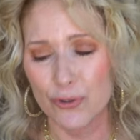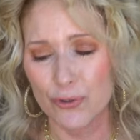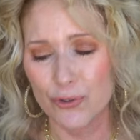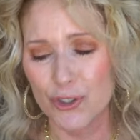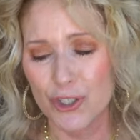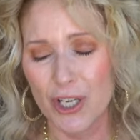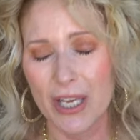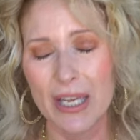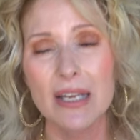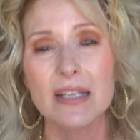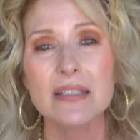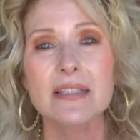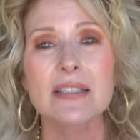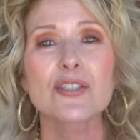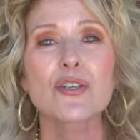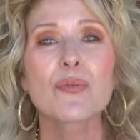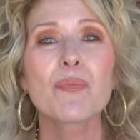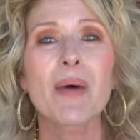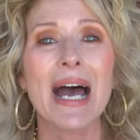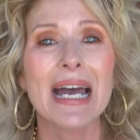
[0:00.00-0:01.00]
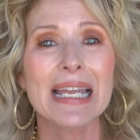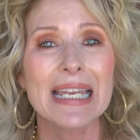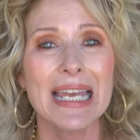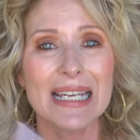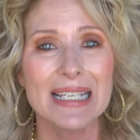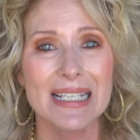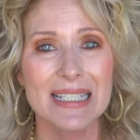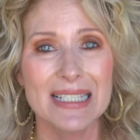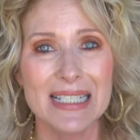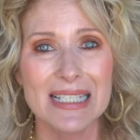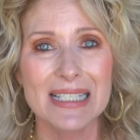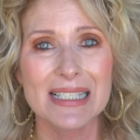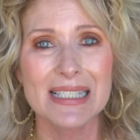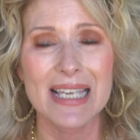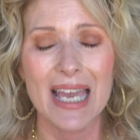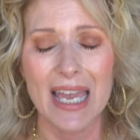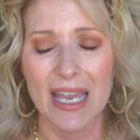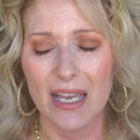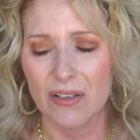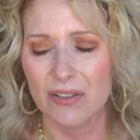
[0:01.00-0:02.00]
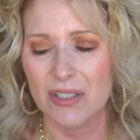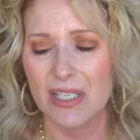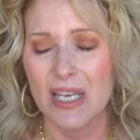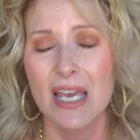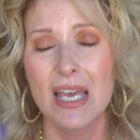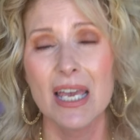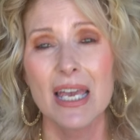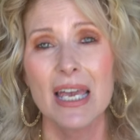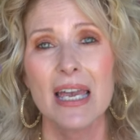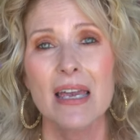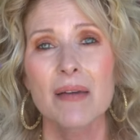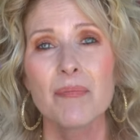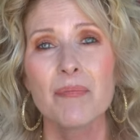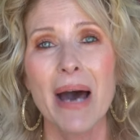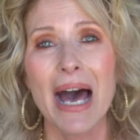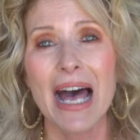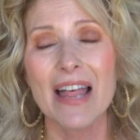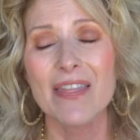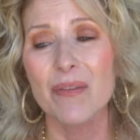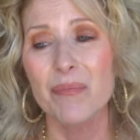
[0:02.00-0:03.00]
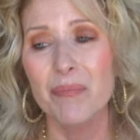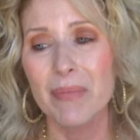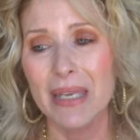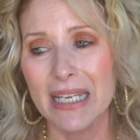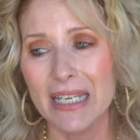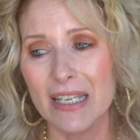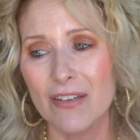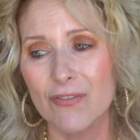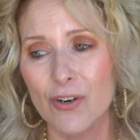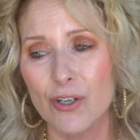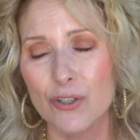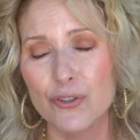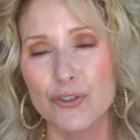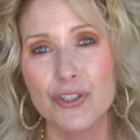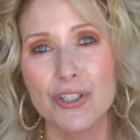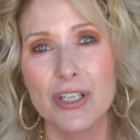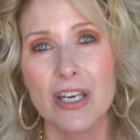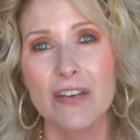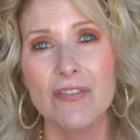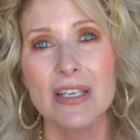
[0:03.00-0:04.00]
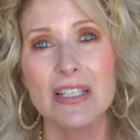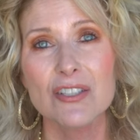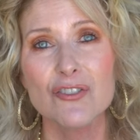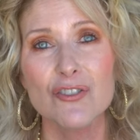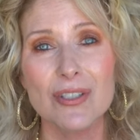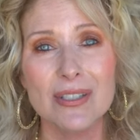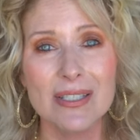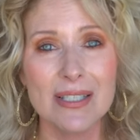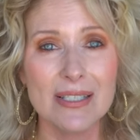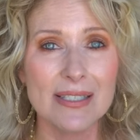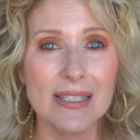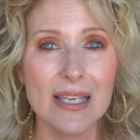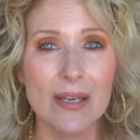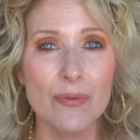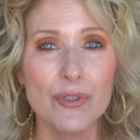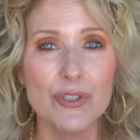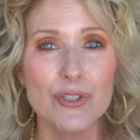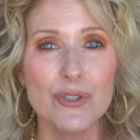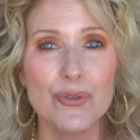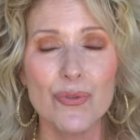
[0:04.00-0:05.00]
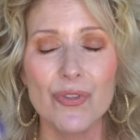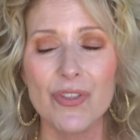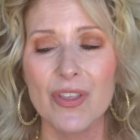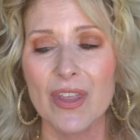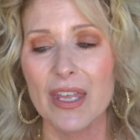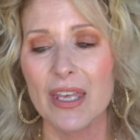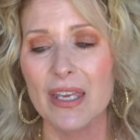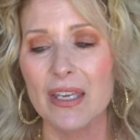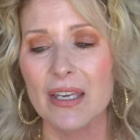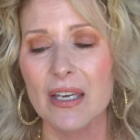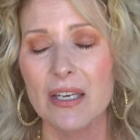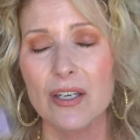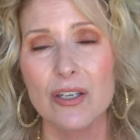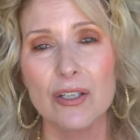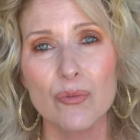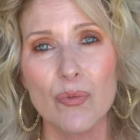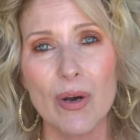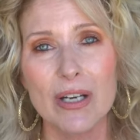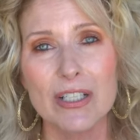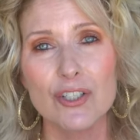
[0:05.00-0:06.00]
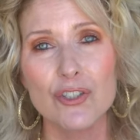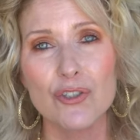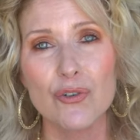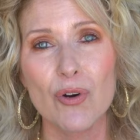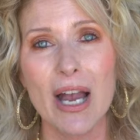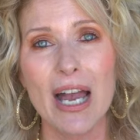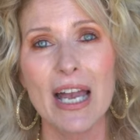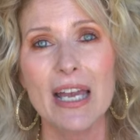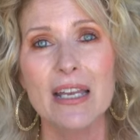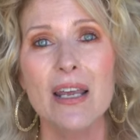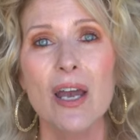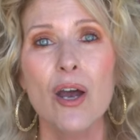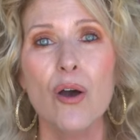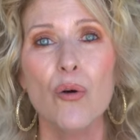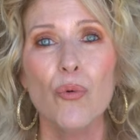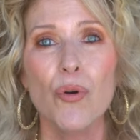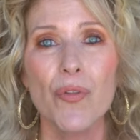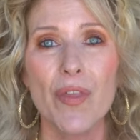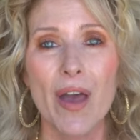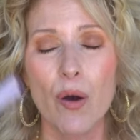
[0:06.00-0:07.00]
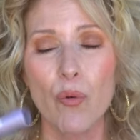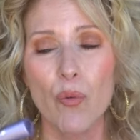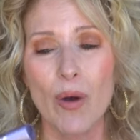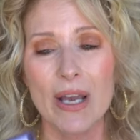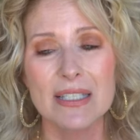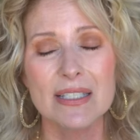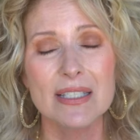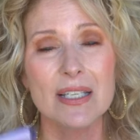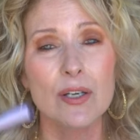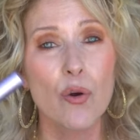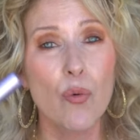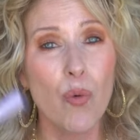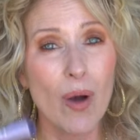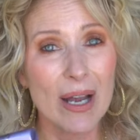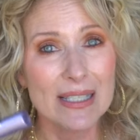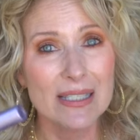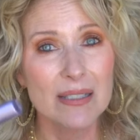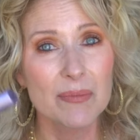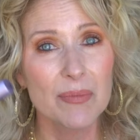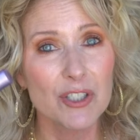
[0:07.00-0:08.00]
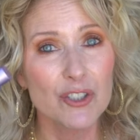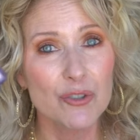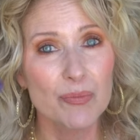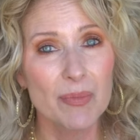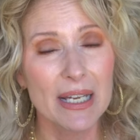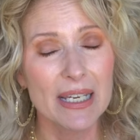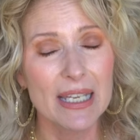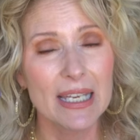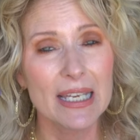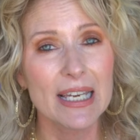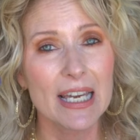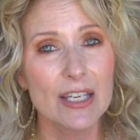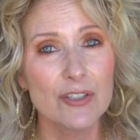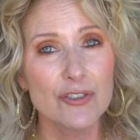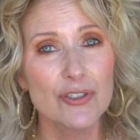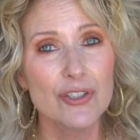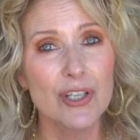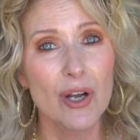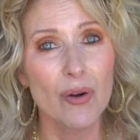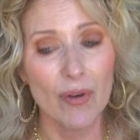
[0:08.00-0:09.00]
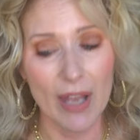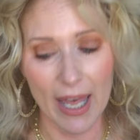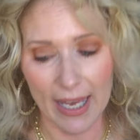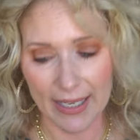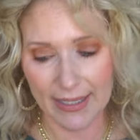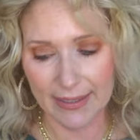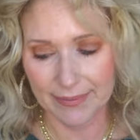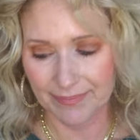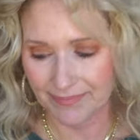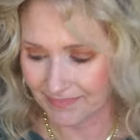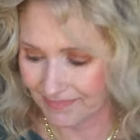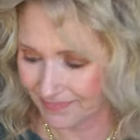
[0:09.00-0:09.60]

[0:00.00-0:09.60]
your chance to buy it at a discount and buy the mini version of it just to see what you think. Good way to try it without wasting quite so much money in case you don't like it.